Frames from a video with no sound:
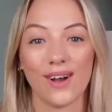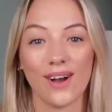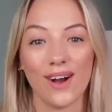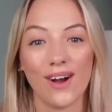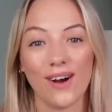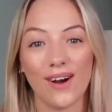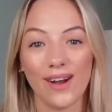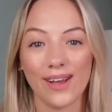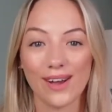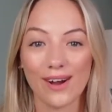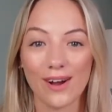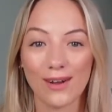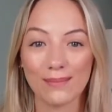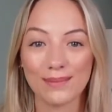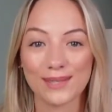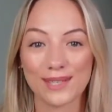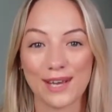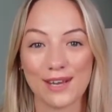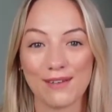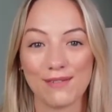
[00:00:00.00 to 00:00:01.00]
Hi,
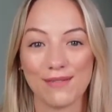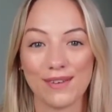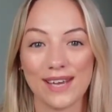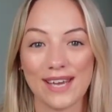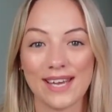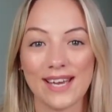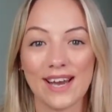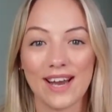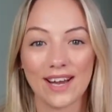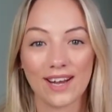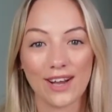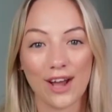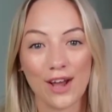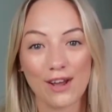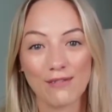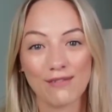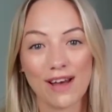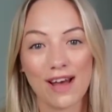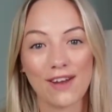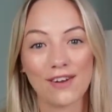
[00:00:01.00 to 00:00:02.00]
I'm Sophie,
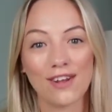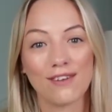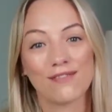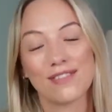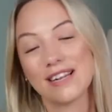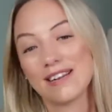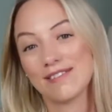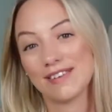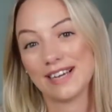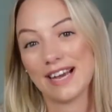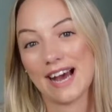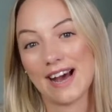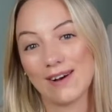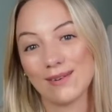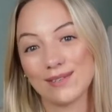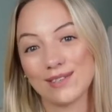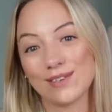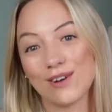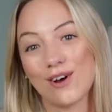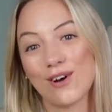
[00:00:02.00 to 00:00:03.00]
co-founder of The Living
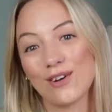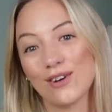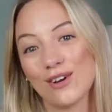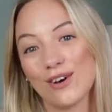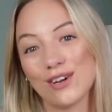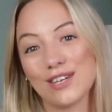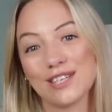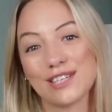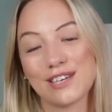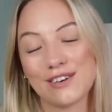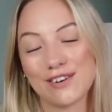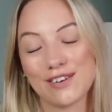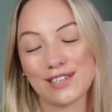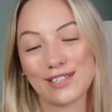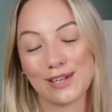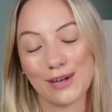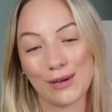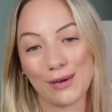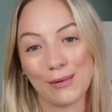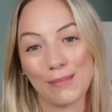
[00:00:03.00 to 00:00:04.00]
House, an online interior
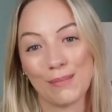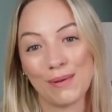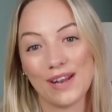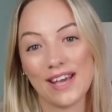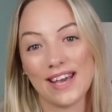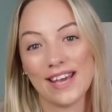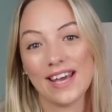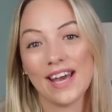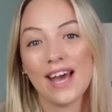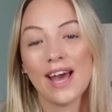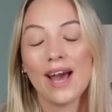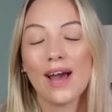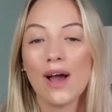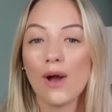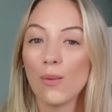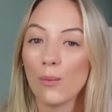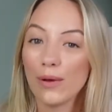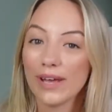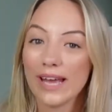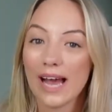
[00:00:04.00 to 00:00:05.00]
design company,
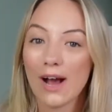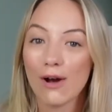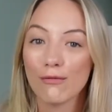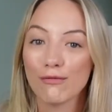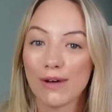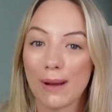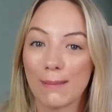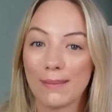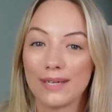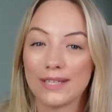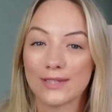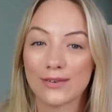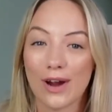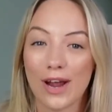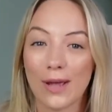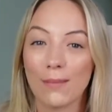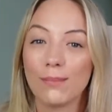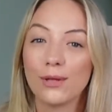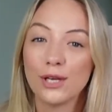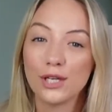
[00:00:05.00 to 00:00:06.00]
and we help families
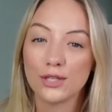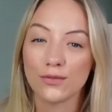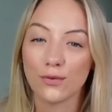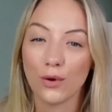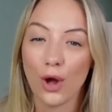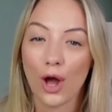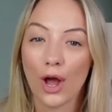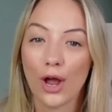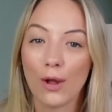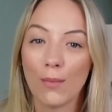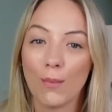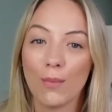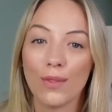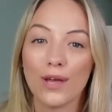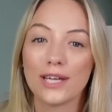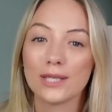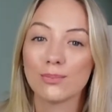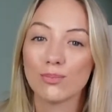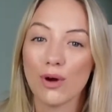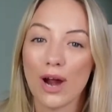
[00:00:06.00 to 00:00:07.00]
create a beautiful home
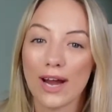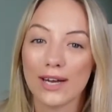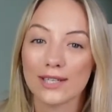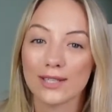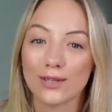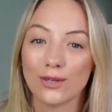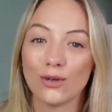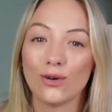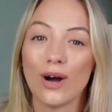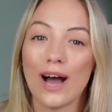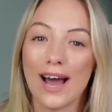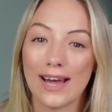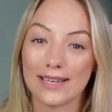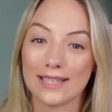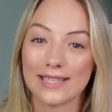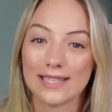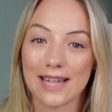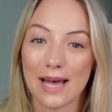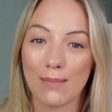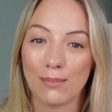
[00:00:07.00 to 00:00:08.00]
that is practical
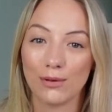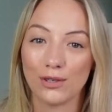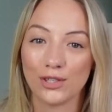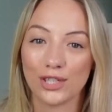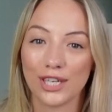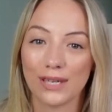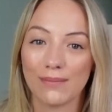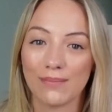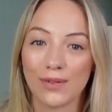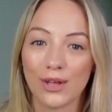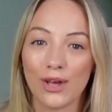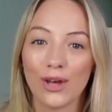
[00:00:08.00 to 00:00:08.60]
and to their budget.